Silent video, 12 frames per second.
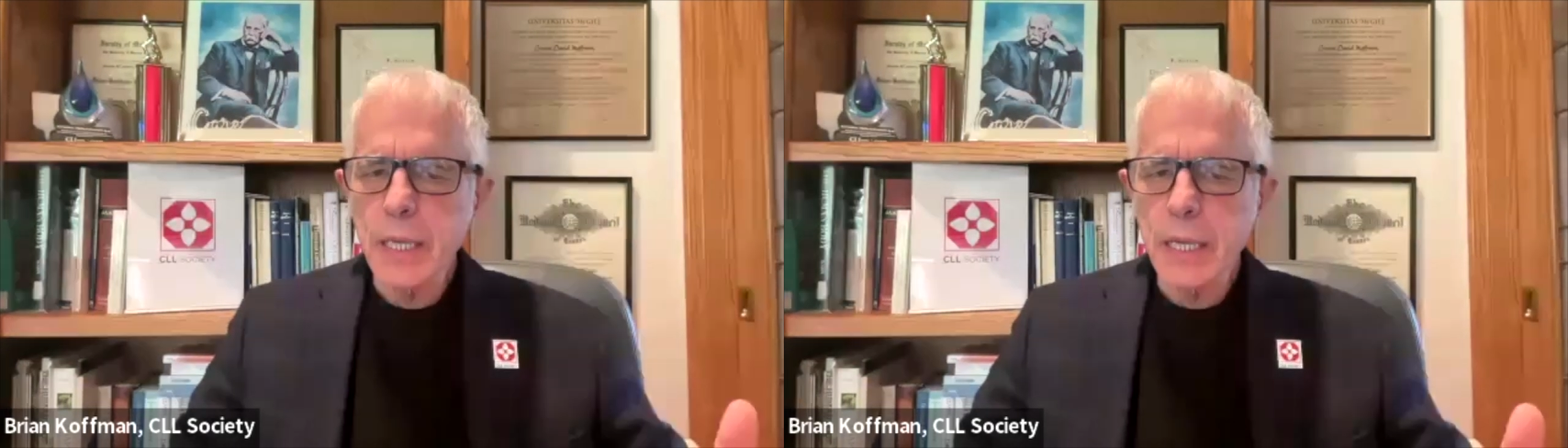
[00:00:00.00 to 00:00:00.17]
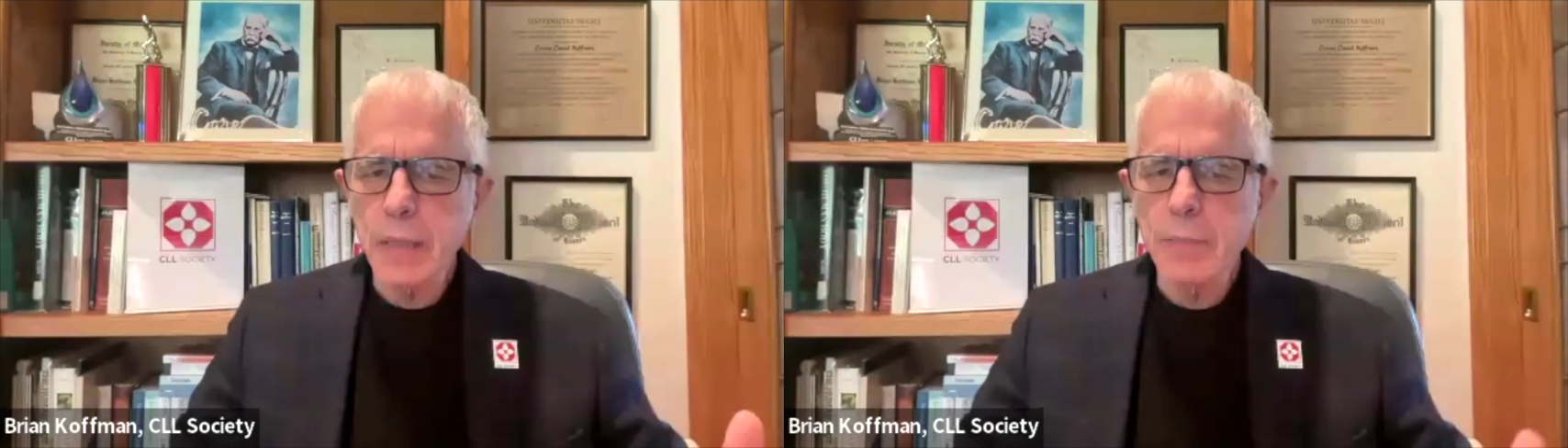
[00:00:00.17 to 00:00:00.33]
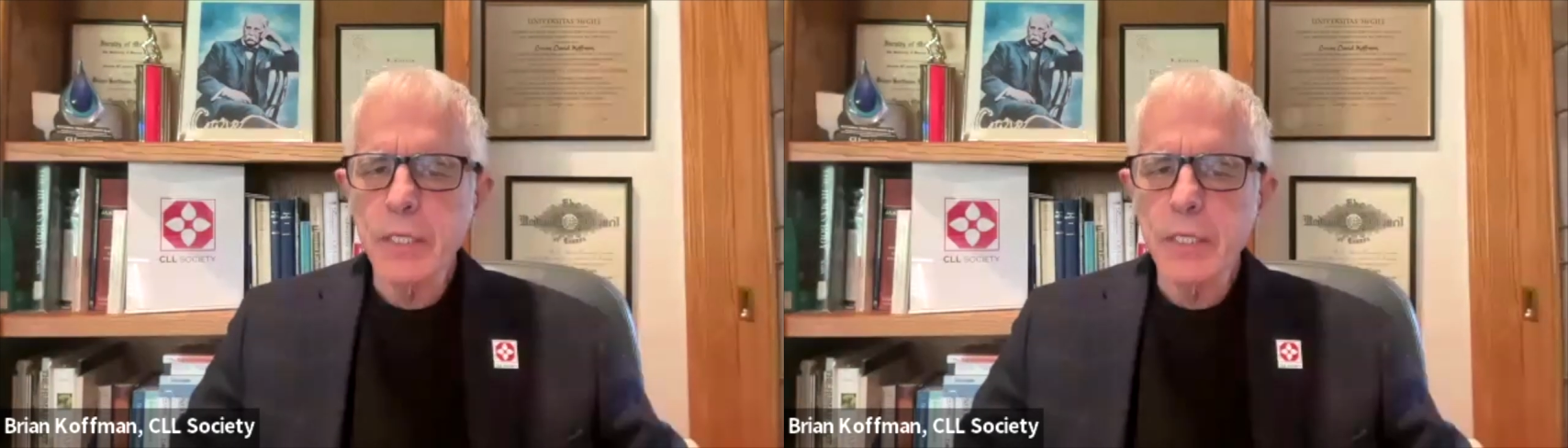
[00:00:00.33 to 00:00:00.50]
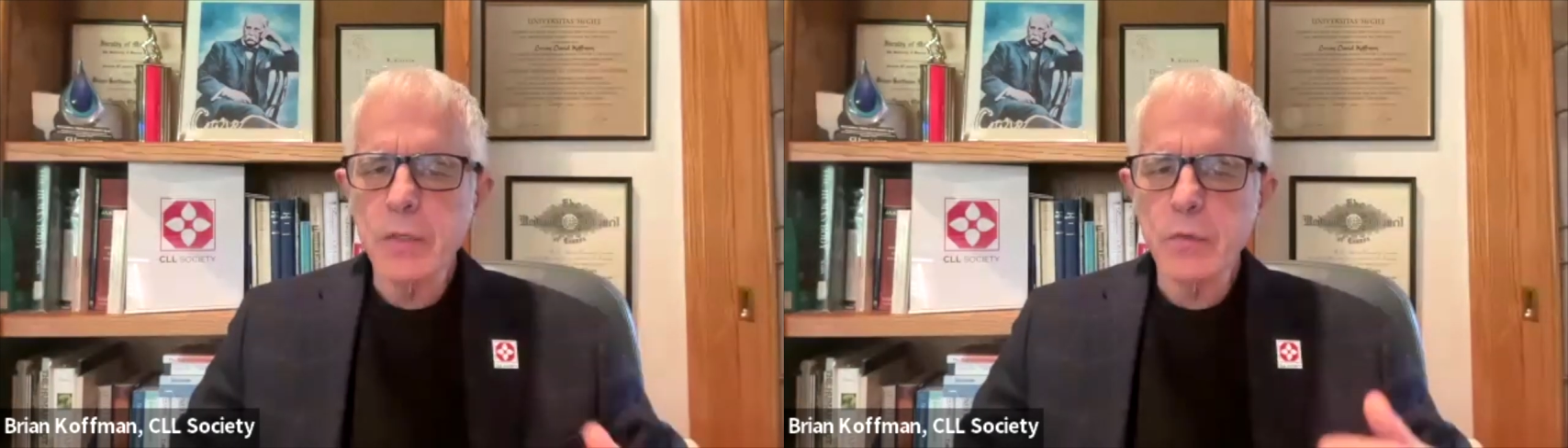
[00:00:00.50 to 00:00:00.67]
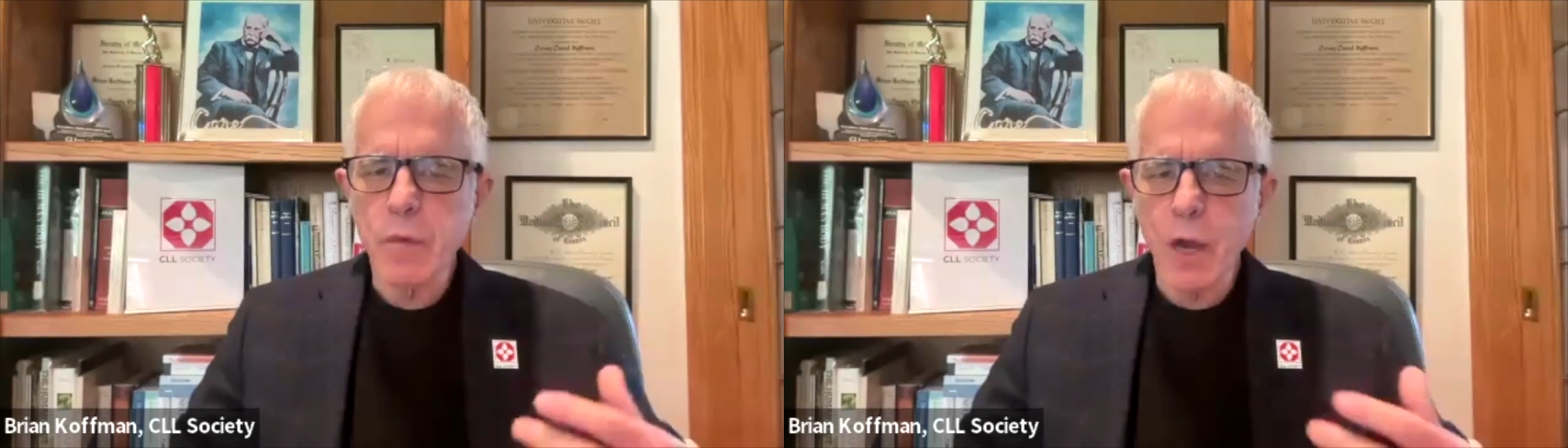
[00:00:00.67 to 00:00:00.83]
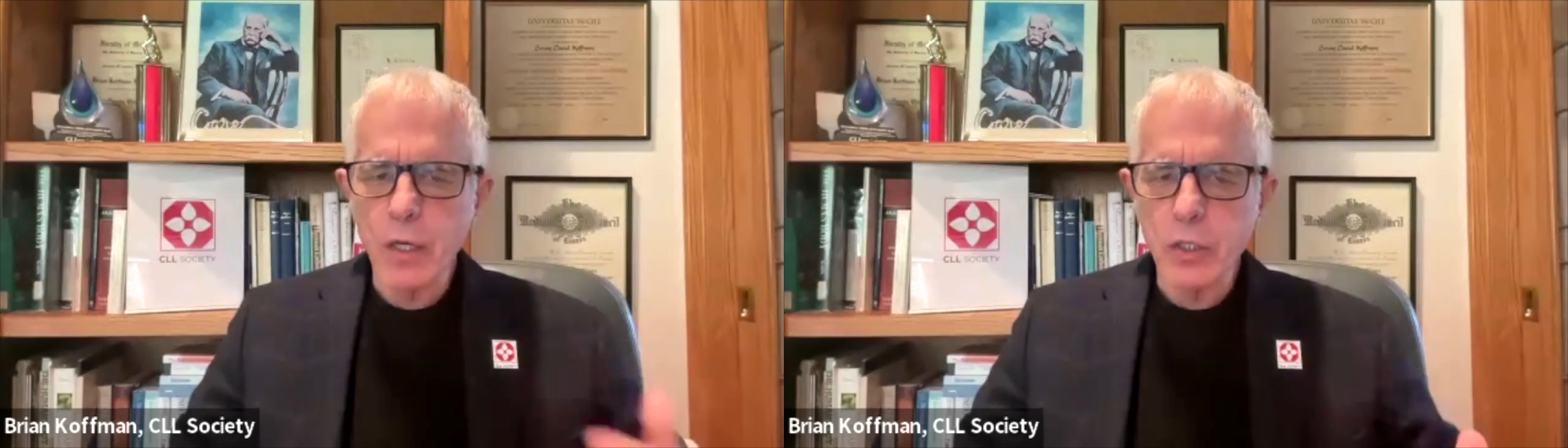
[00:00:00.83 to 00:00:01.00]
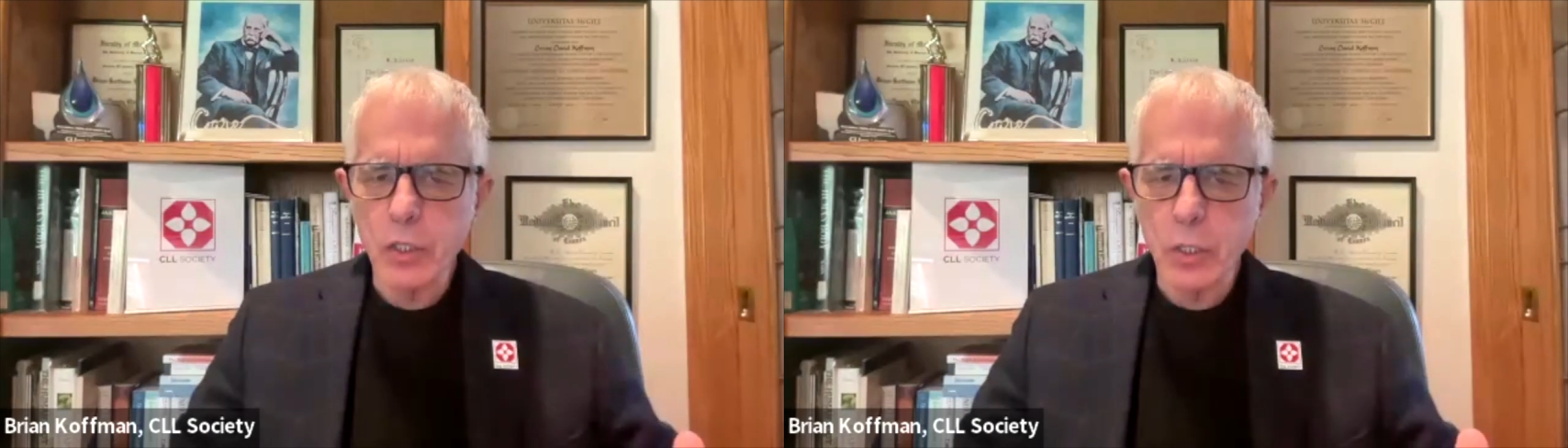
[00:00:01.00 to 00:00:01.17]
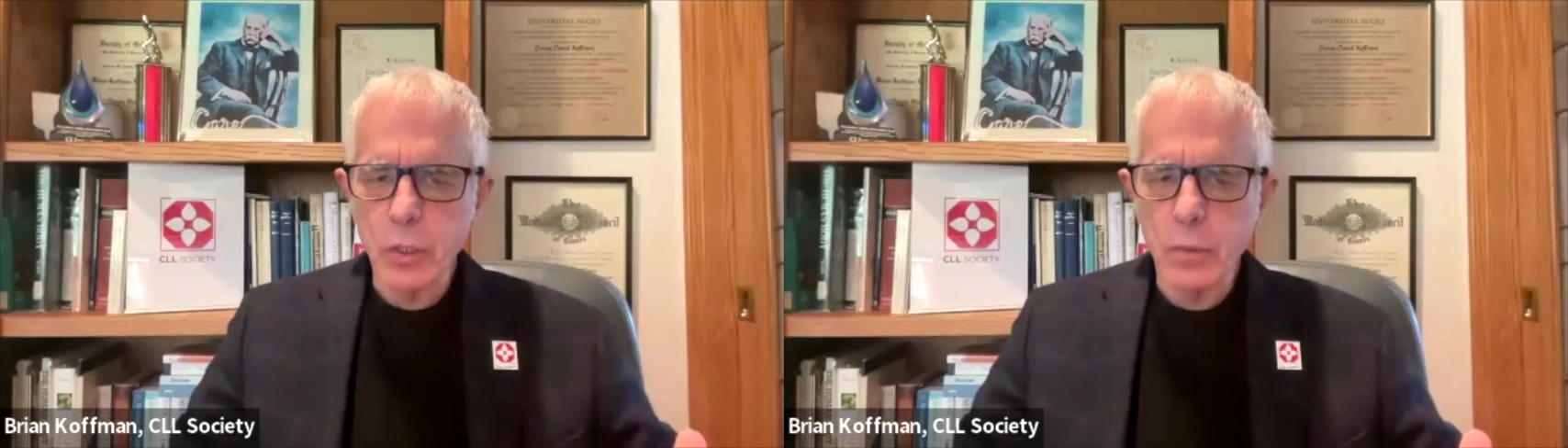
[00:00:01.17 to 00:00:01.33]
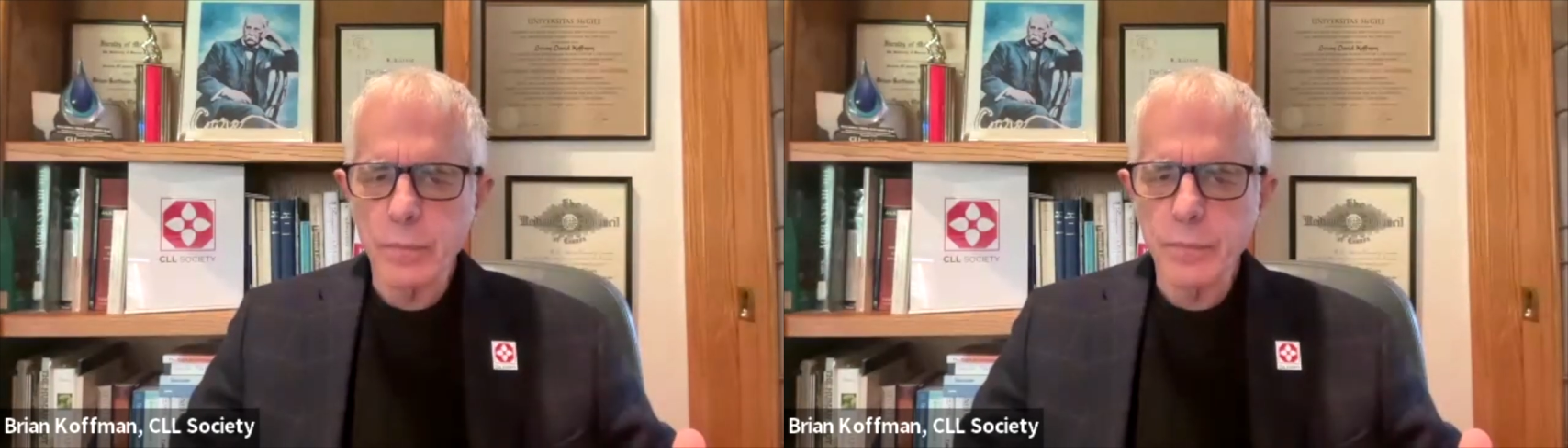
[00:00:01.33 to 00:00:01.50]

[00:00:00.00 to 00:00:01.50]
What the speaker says: it can be dysfunctional.